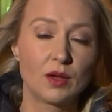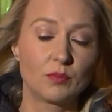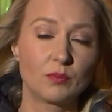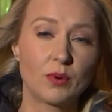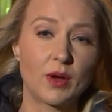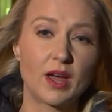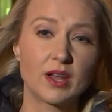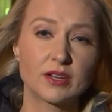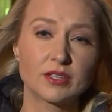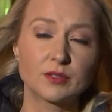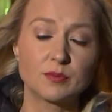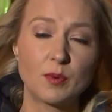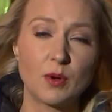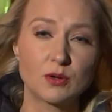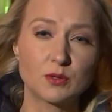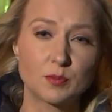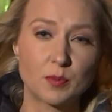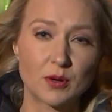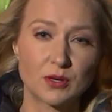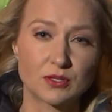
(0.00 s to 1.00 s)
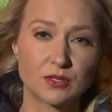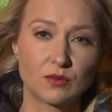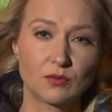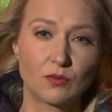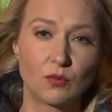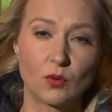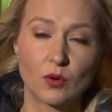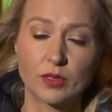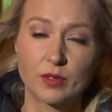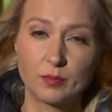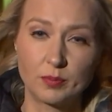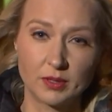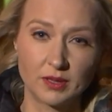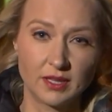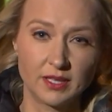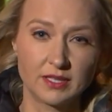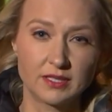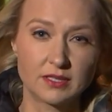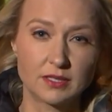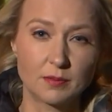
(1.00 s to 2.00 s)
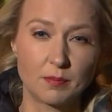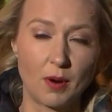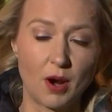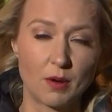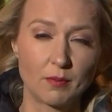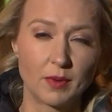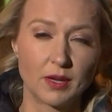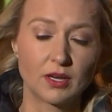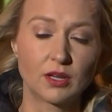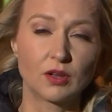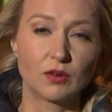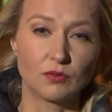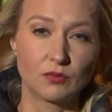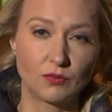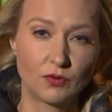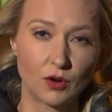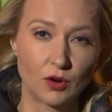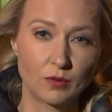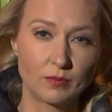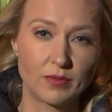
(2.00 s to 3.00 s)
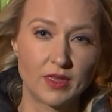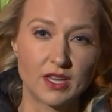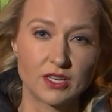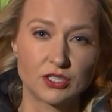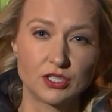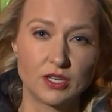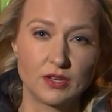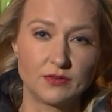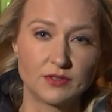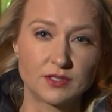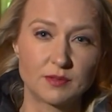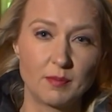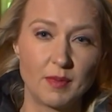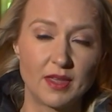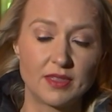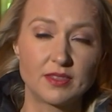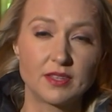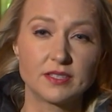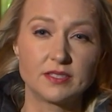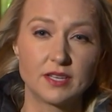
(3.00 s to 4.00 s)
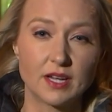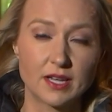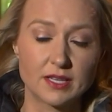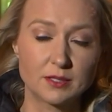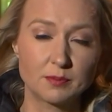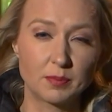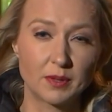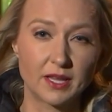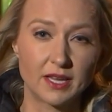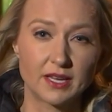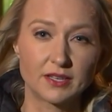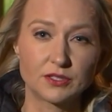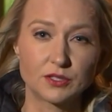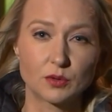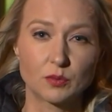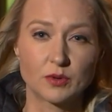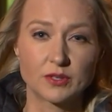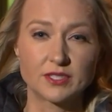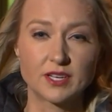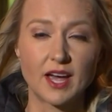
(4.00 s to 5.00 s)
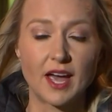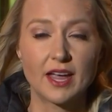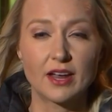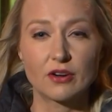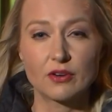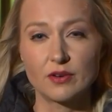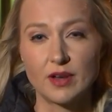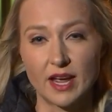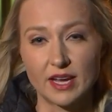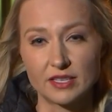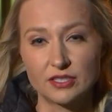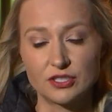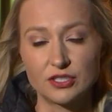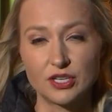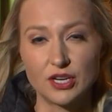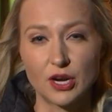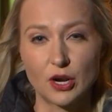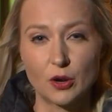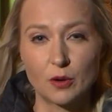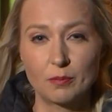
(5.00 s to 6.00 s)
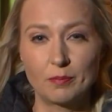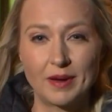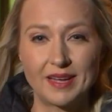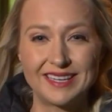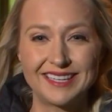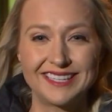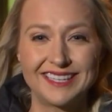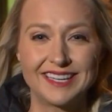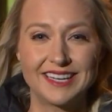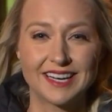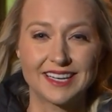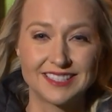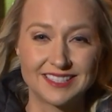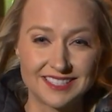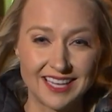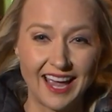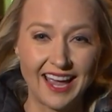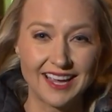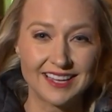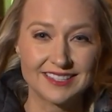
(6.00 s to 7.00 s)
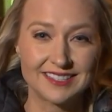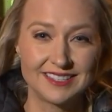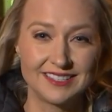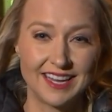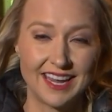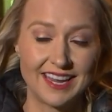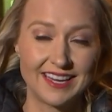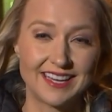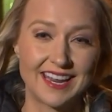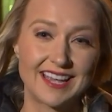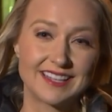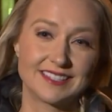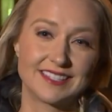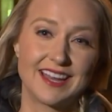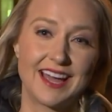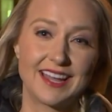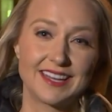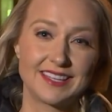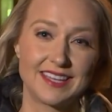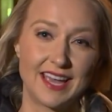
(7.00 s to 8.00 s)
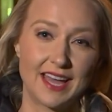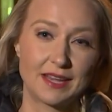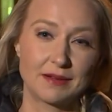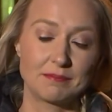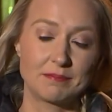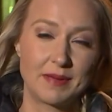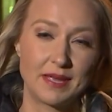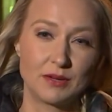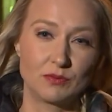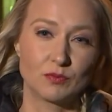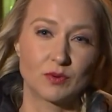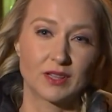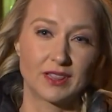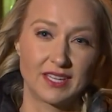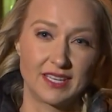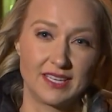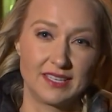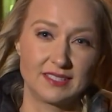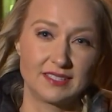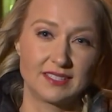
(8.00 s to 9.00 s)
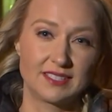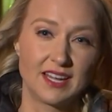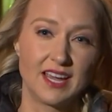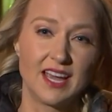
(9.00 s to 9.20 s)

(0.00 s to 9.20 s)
Brad, a spokesperson for the police department confirmed that Chief Smith does plan to retire next year, but an exact date has not yet been released.